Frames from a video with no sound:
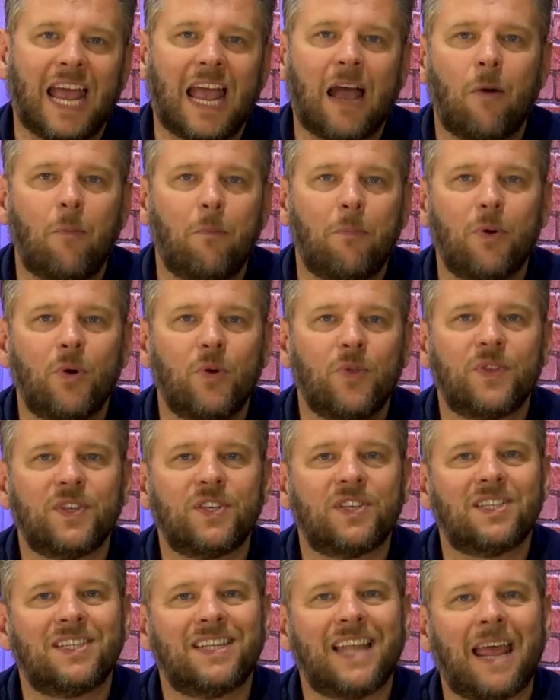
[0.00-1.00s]
output the
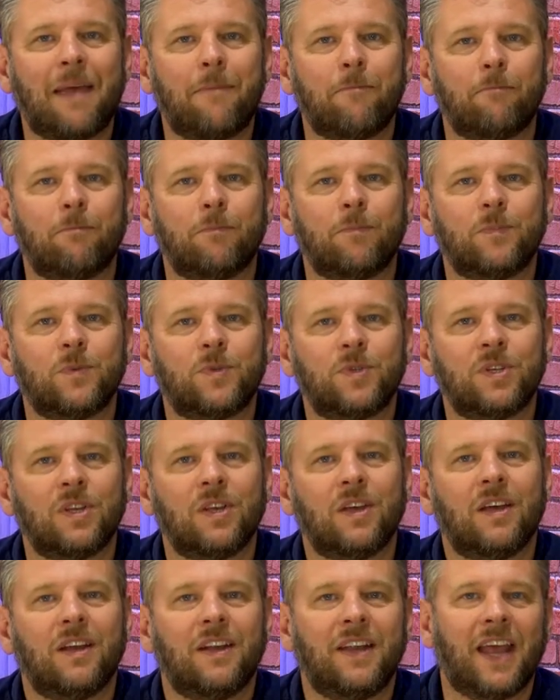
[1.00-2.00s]
stems
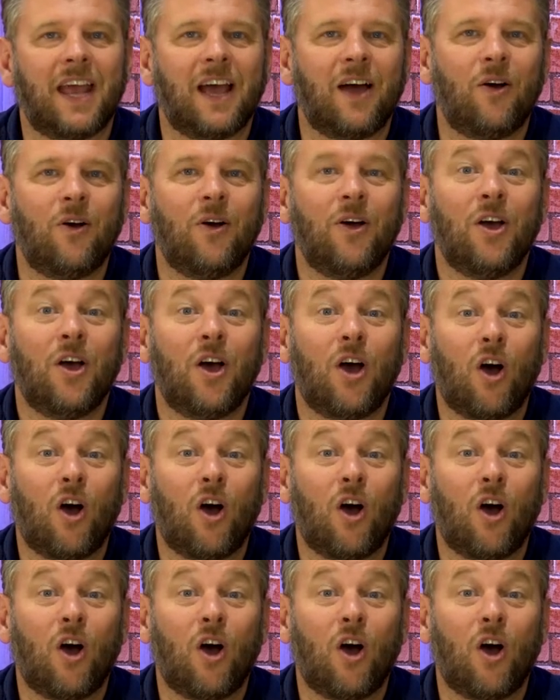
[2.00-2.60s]
now